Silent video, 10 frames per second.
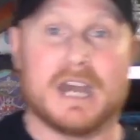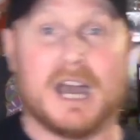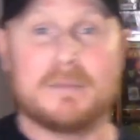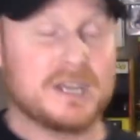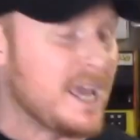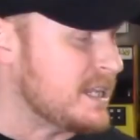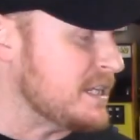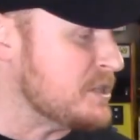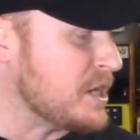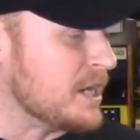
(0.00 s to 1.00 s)
I've been getting
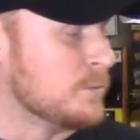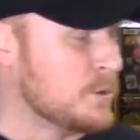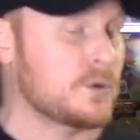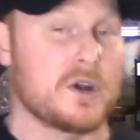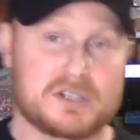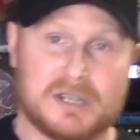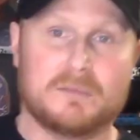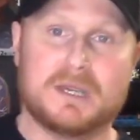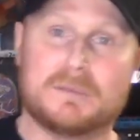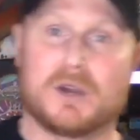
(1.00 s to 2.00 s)
these Animal Crossing
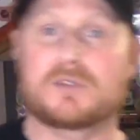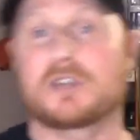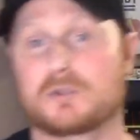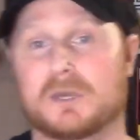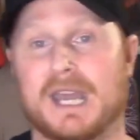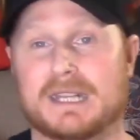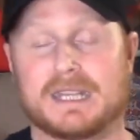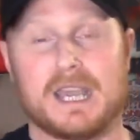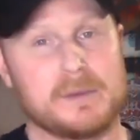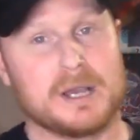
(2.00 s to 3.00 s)
amiibos because we got the
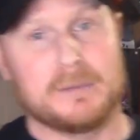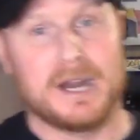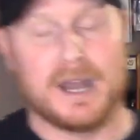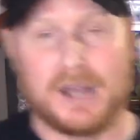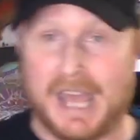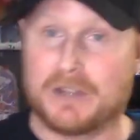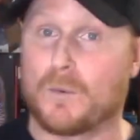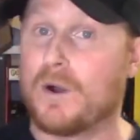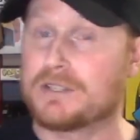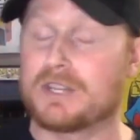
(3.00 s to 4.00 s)
game coming out, and they're
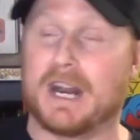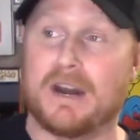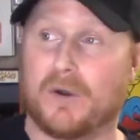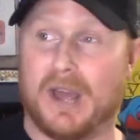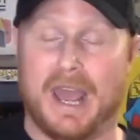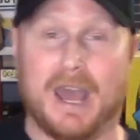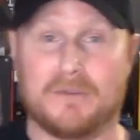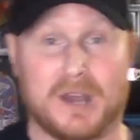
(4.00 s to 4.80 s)
ones that I don't have.